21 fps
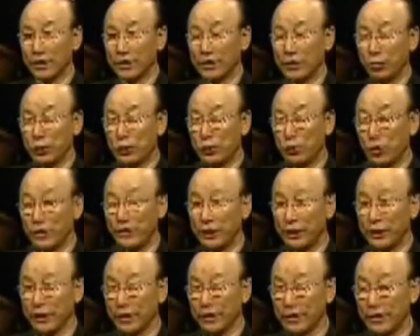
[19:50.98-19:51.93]
she was
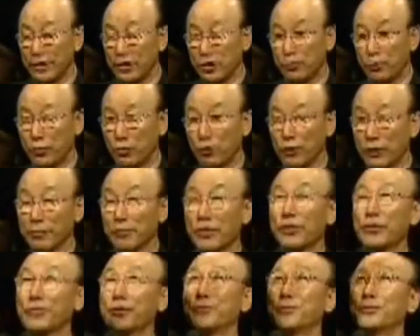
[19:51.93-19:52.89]
watching this program
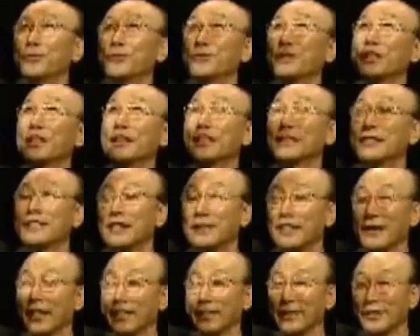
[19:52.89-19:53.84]
through
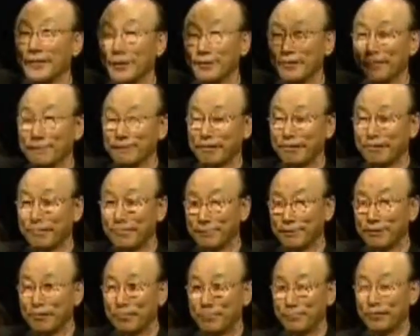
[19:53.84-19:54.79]
satellite
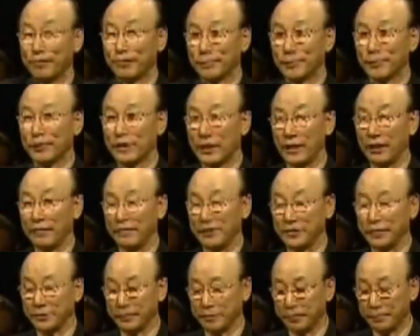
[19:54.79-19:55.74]

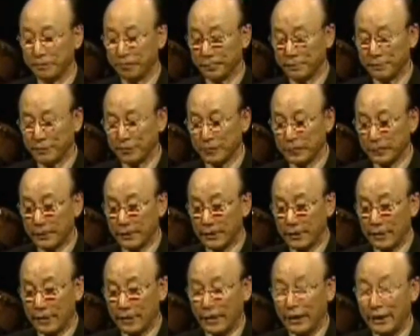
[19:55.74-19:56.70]
television.
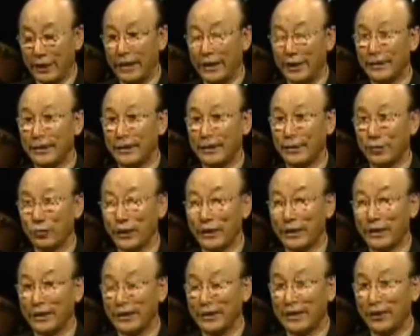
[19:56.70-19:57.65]
And
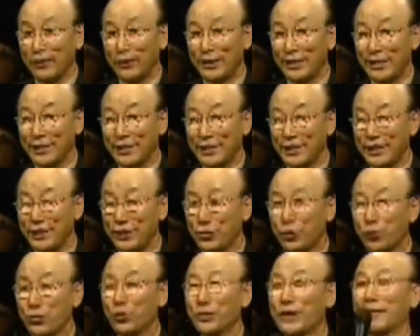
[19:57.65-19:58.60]
when I announced that, she
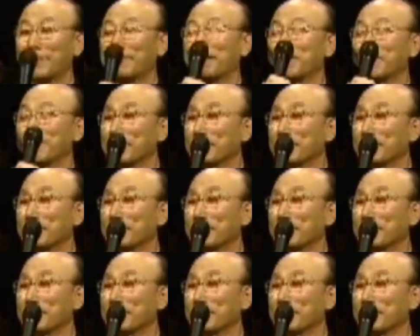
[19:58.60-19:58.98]
stood up.